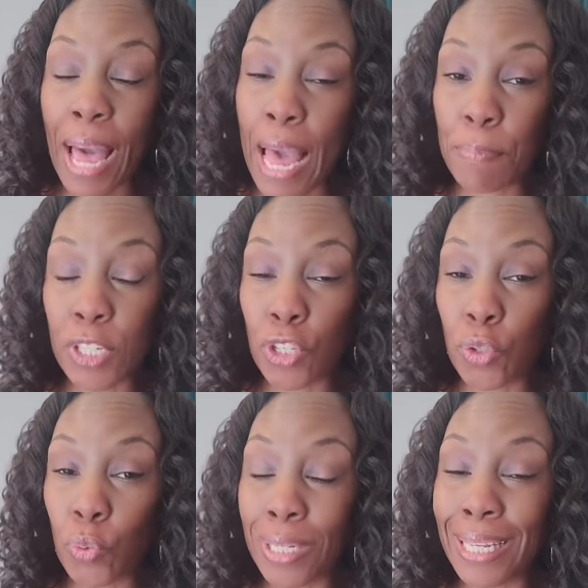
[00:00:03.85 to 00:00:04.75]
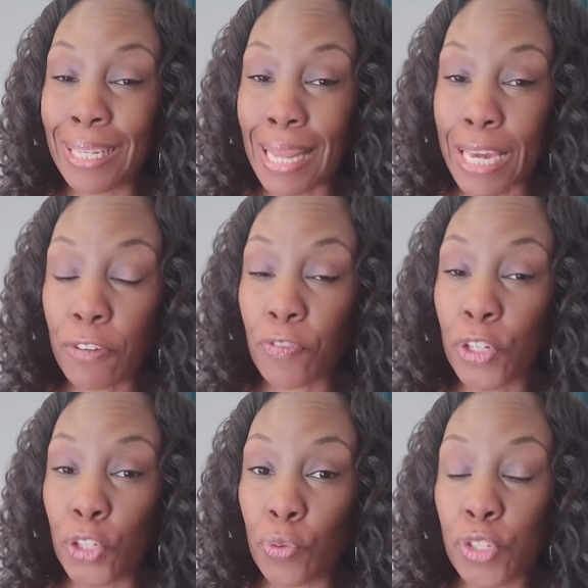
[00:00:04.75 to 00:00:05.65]
absolutely like for
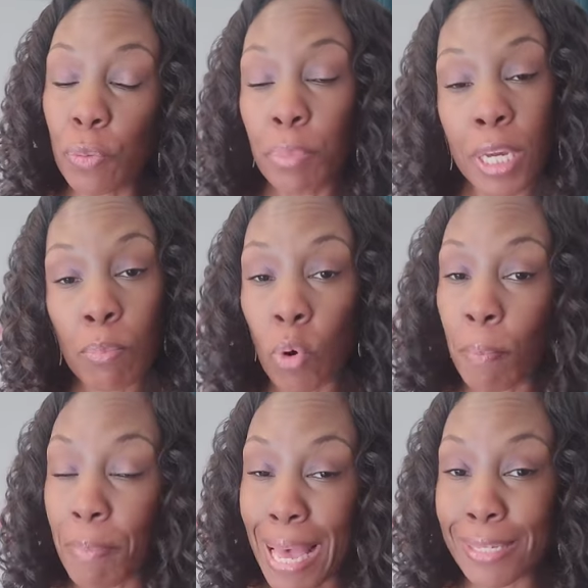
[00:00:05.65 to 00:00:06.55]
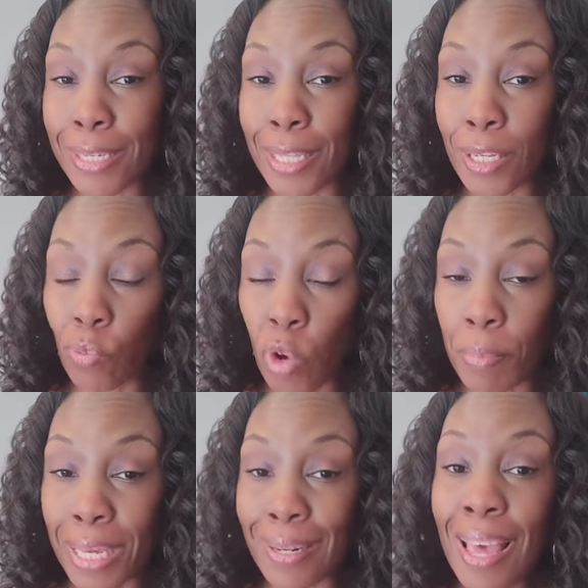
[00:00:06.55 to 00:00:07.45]
you to be a more masculine
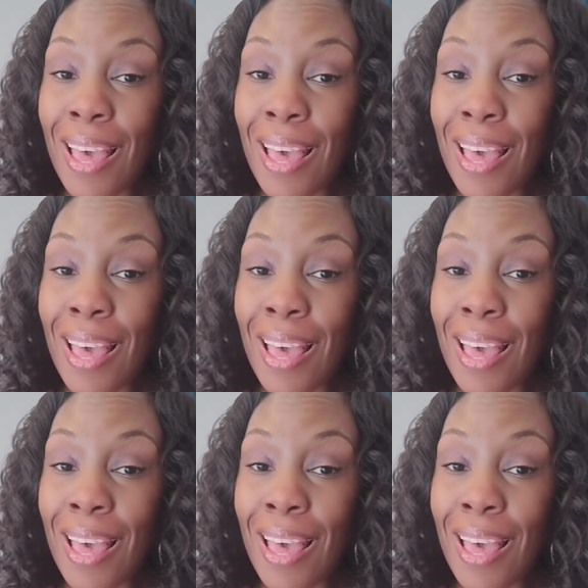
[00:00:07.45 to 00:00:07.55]
woman,